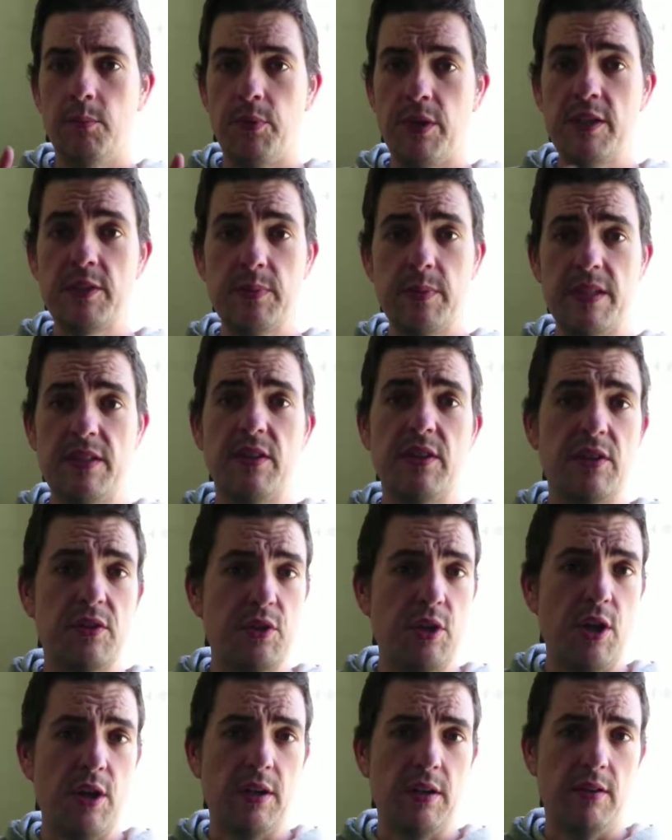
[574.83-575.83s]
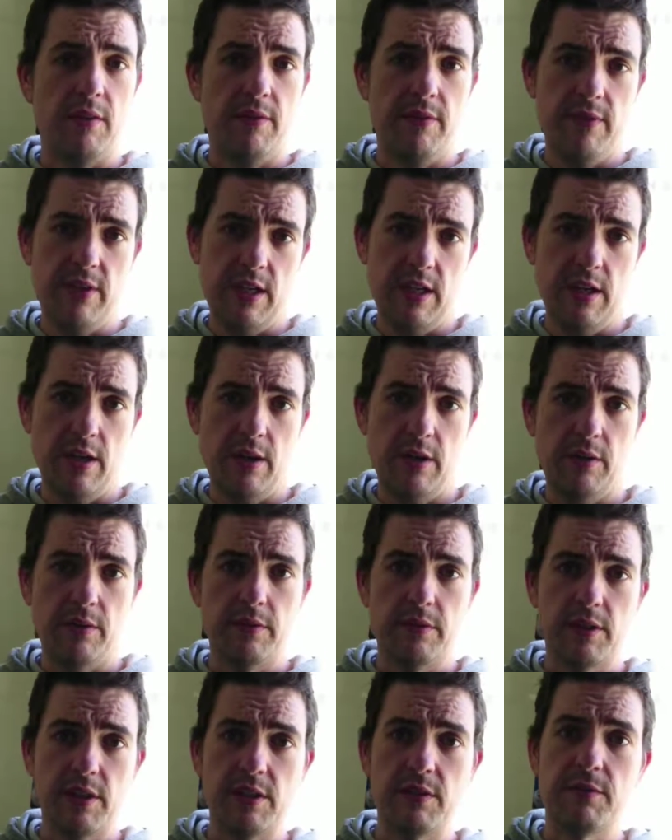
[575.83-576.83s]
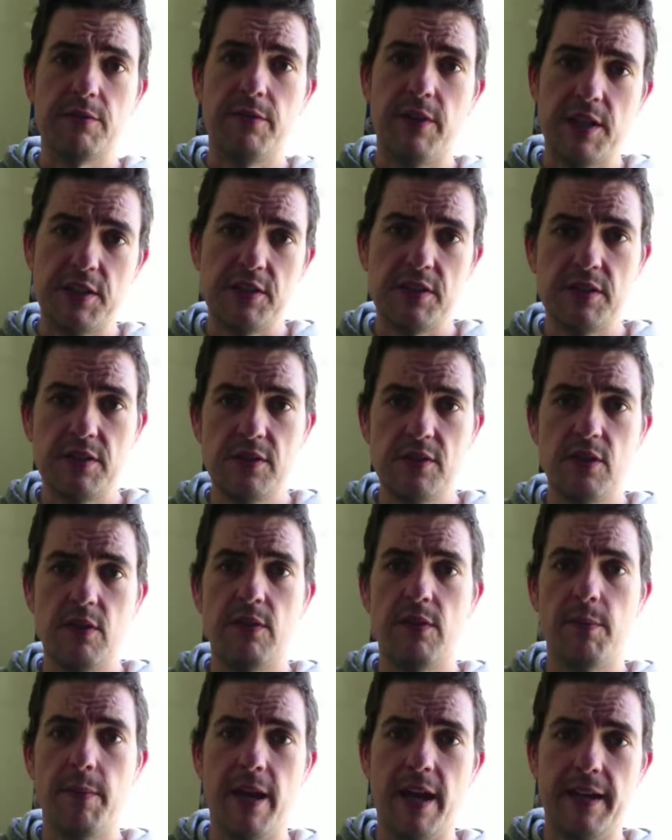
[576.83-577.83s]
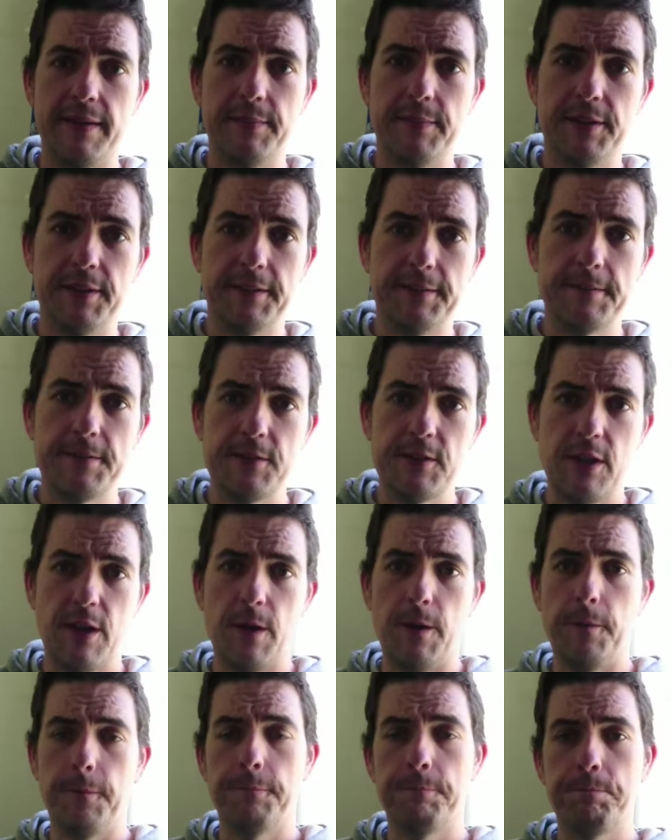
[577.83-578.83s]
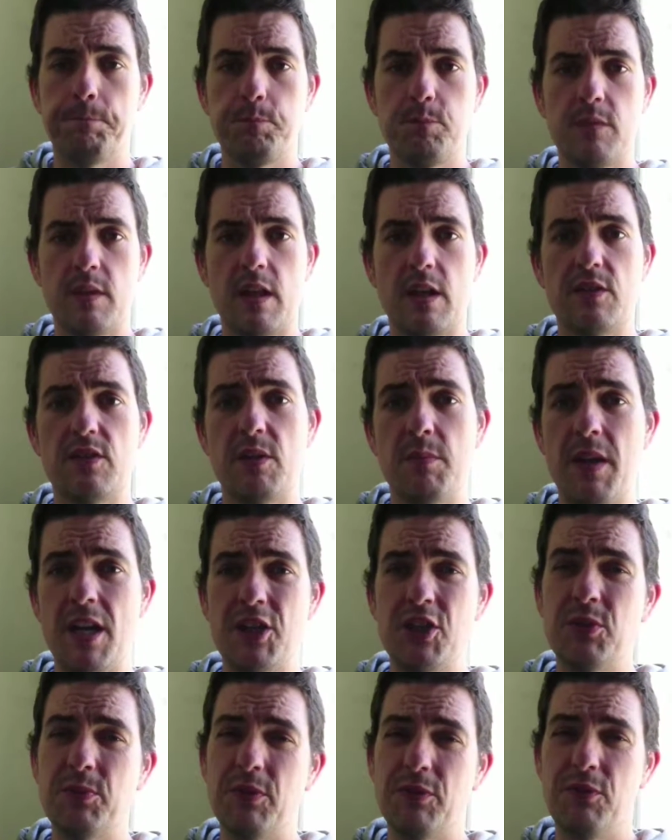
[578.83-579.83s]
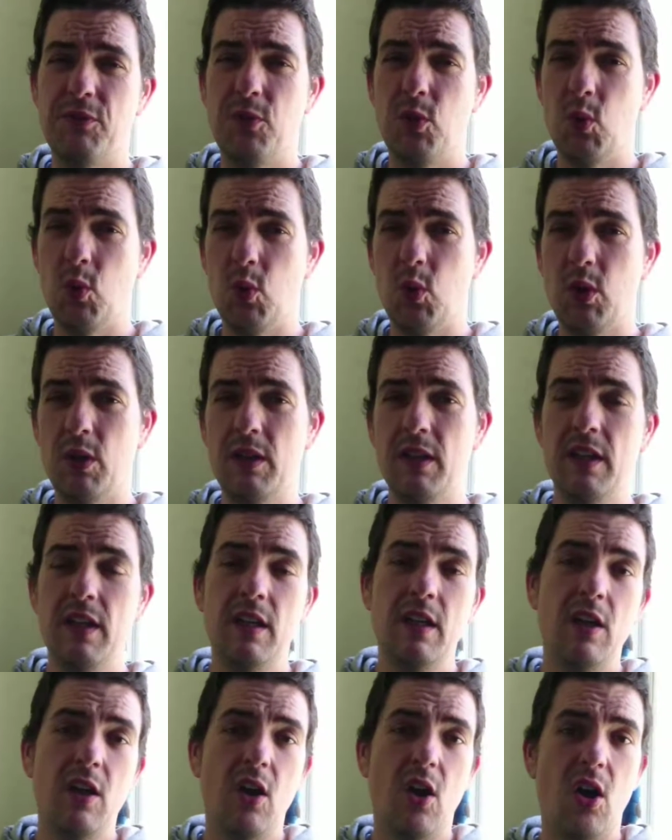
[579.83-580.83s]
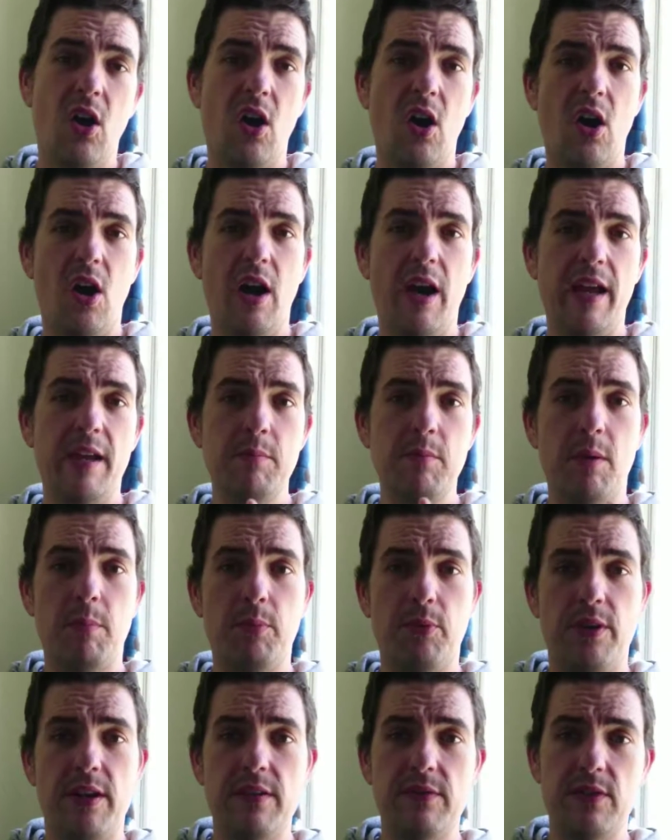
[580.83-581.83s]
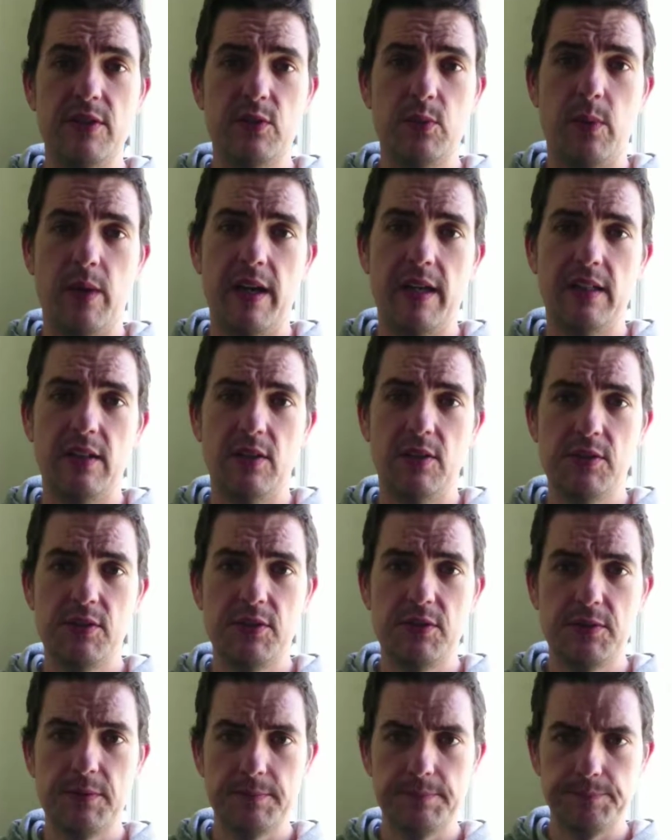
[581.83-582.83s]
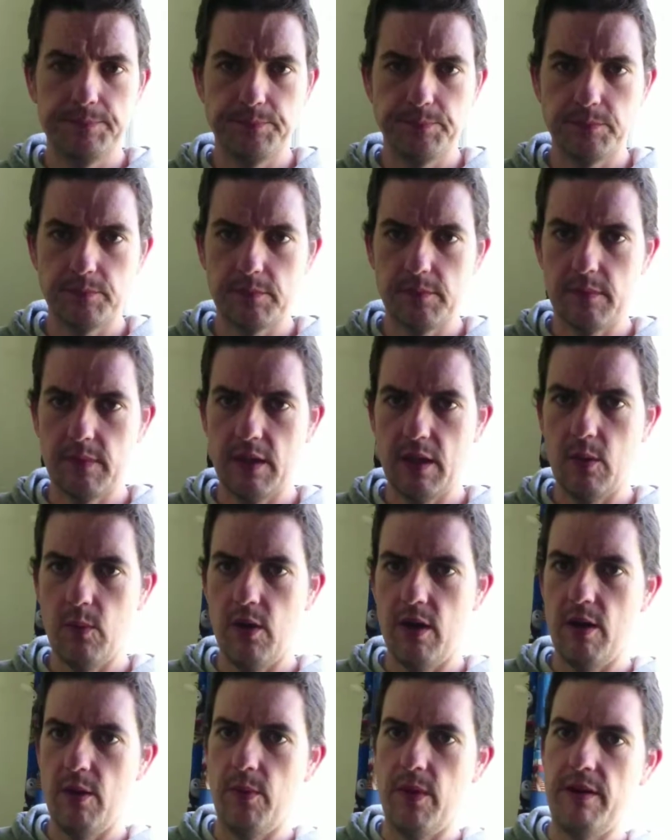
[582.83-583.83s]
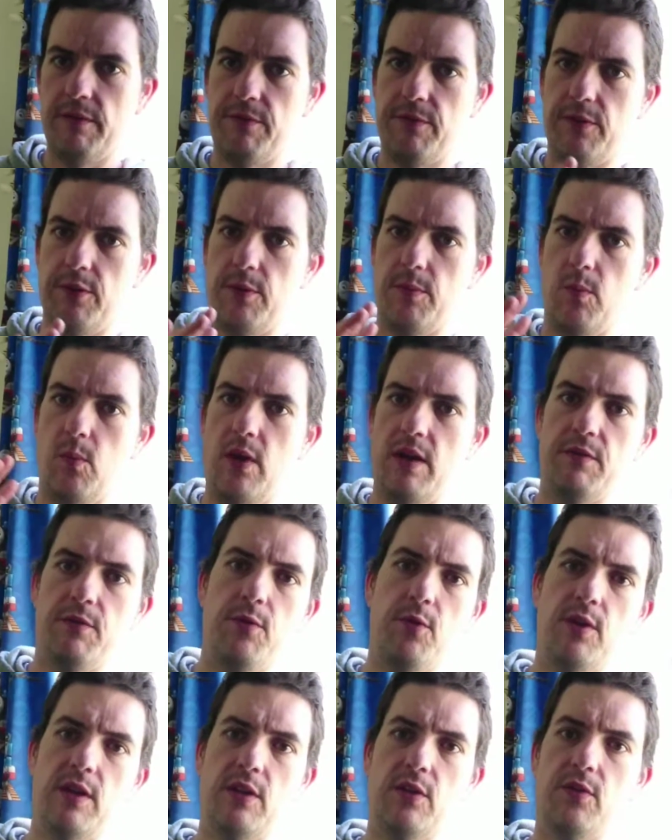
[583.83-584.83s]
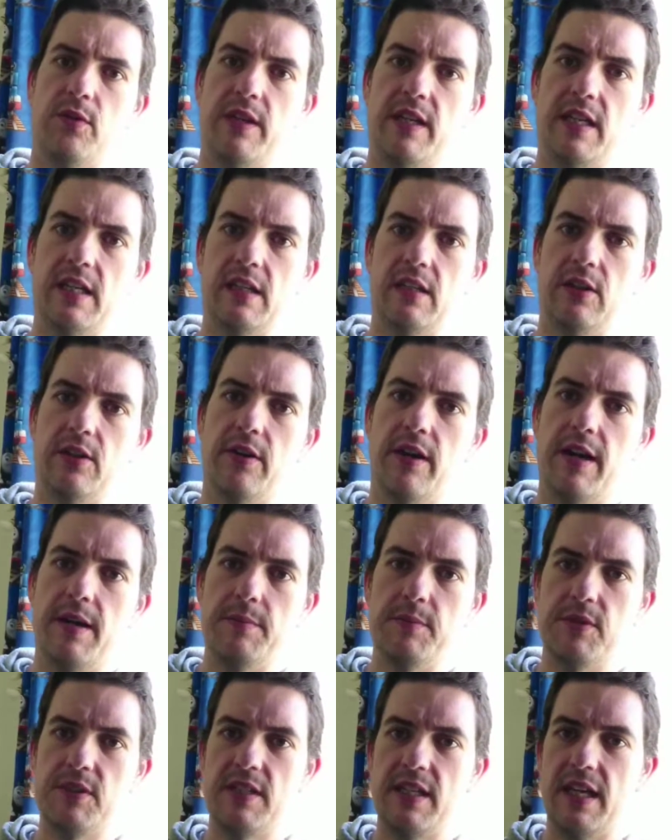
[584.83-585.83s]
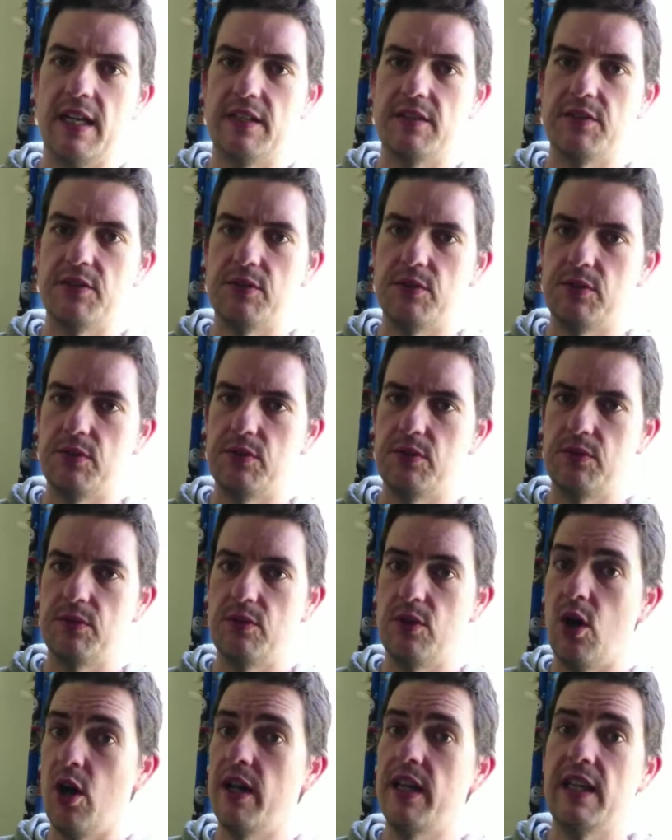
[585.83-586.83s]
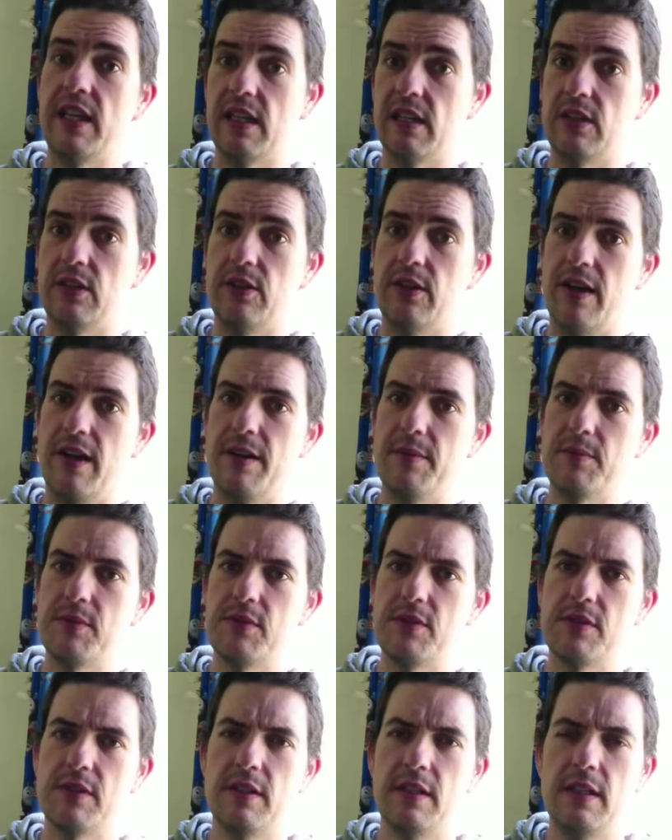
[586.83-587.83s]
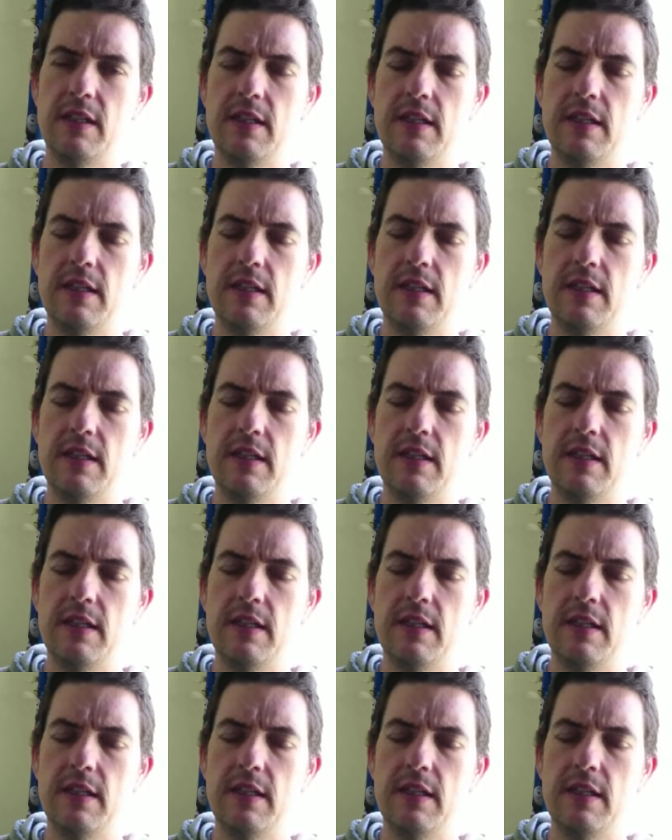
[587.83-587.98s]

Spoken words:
Brings me to the title of the video, Confessions of a Madman. So, as I mentioned before, in my previous weight loss, where I went from 143 kilograms down to 90 kilograms,